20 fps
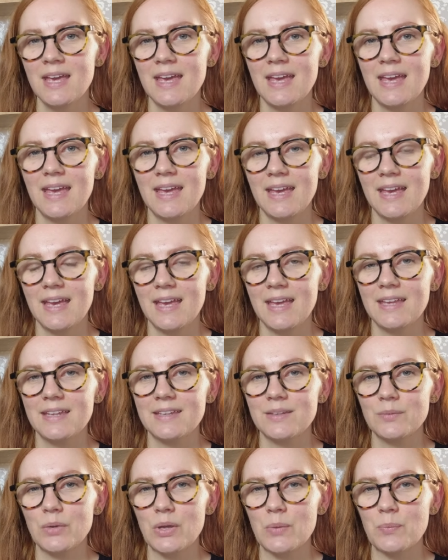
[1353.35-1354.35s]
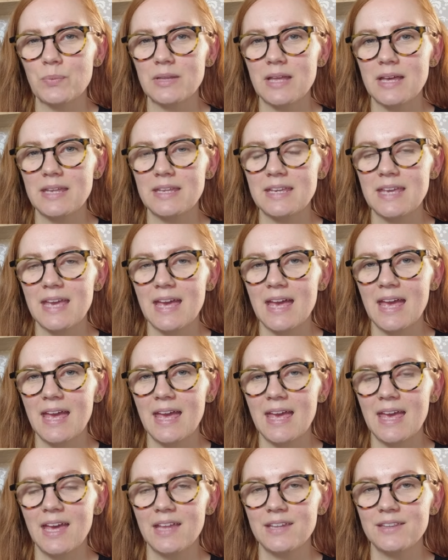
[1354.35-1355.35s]
And we're planning
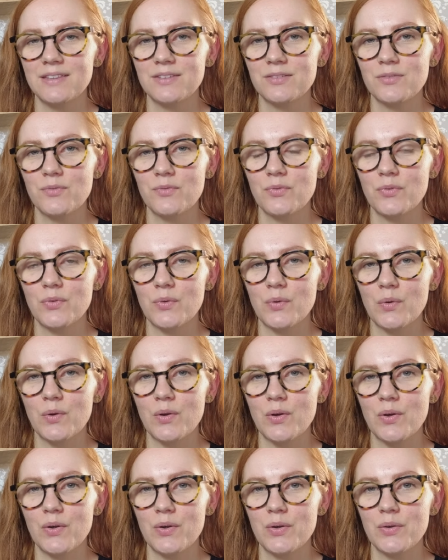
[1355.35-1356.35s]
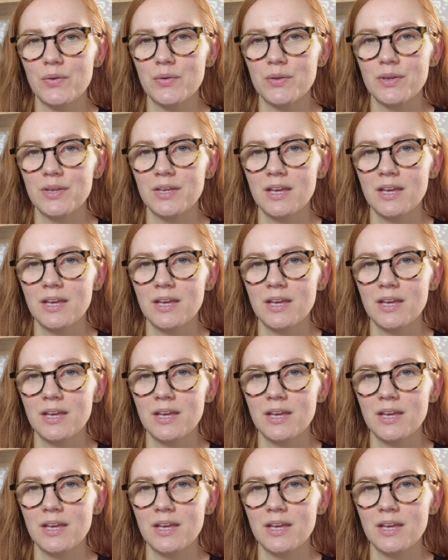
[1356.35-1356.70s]
ahead for